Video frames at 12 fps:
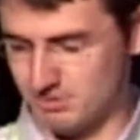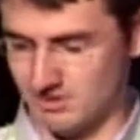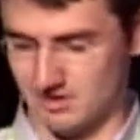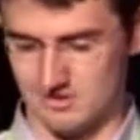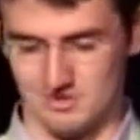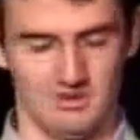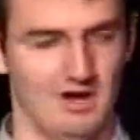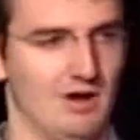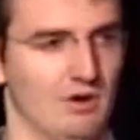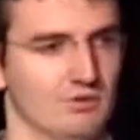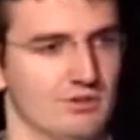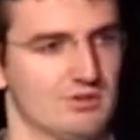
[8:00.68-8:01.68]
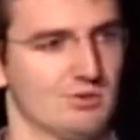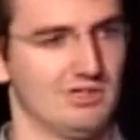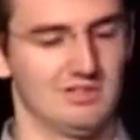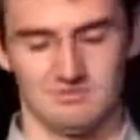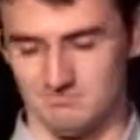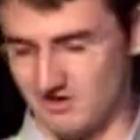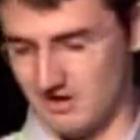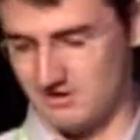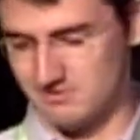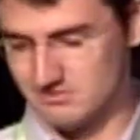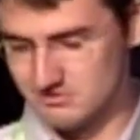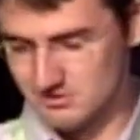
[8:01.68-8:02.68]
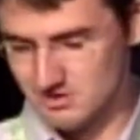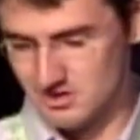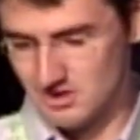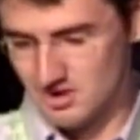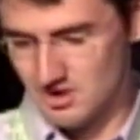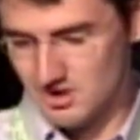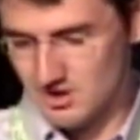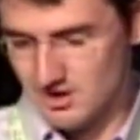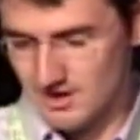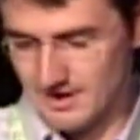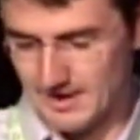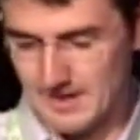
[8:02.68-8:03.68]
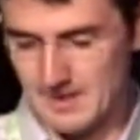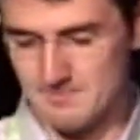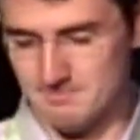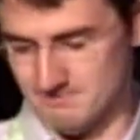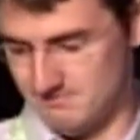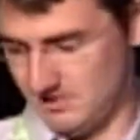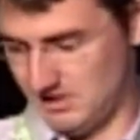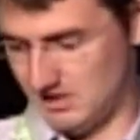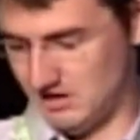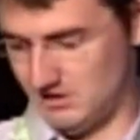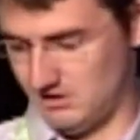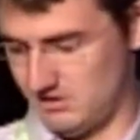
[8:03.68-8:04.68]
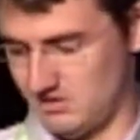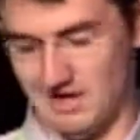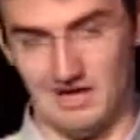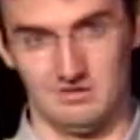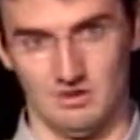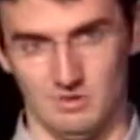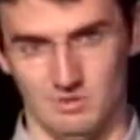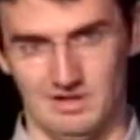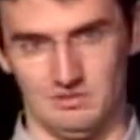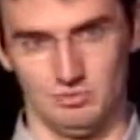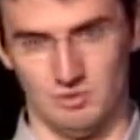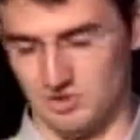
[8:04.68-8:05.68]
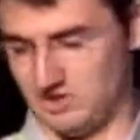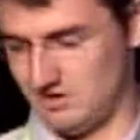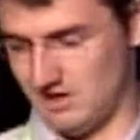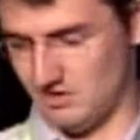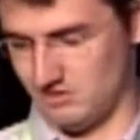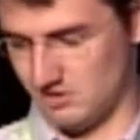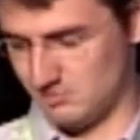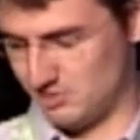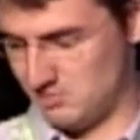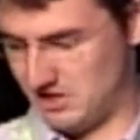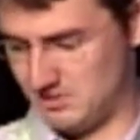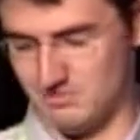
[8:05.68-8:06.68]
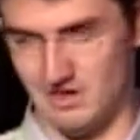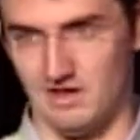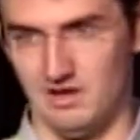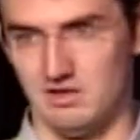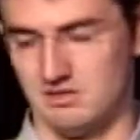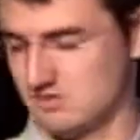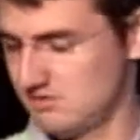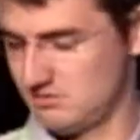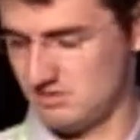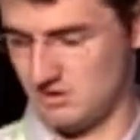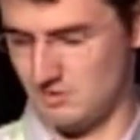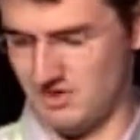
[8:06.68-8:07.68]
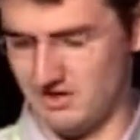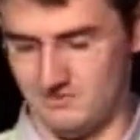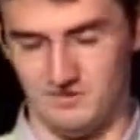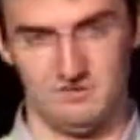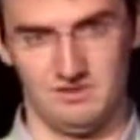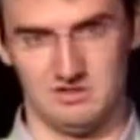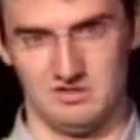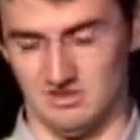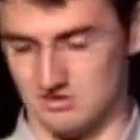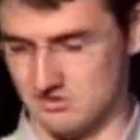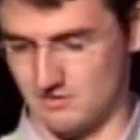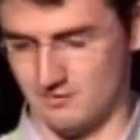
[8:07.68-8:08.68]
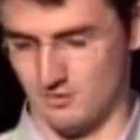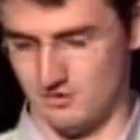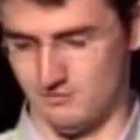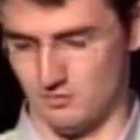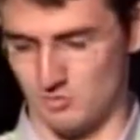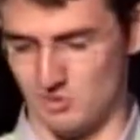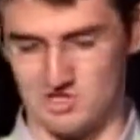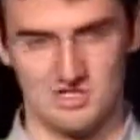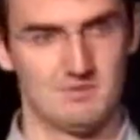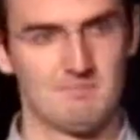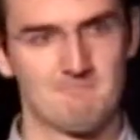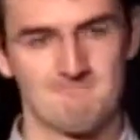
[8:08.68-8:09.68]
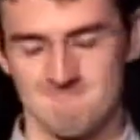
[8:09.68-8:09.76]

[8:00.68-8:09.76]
players are now over 25. And as always, women outnumber men by about a 56 to 44 margin.